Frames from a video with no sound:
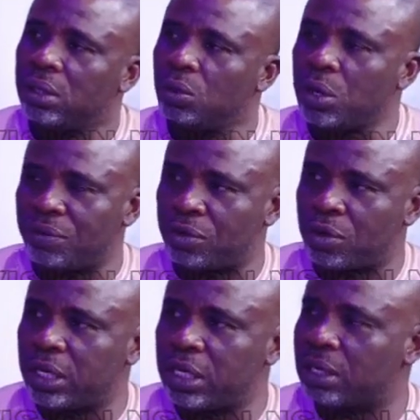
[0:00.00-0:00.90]
Would you have
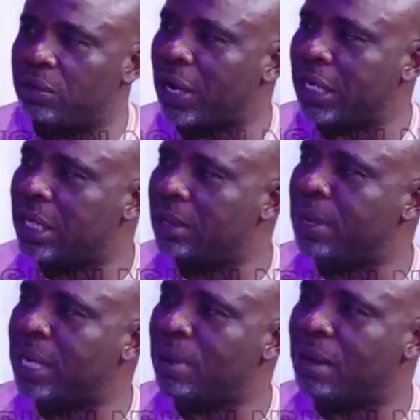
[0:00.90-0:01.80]
gone it if I didn't
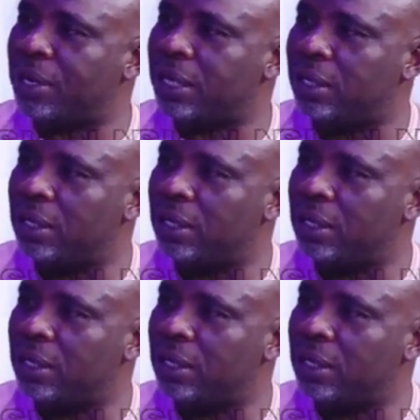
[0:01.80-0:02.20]
bury my father?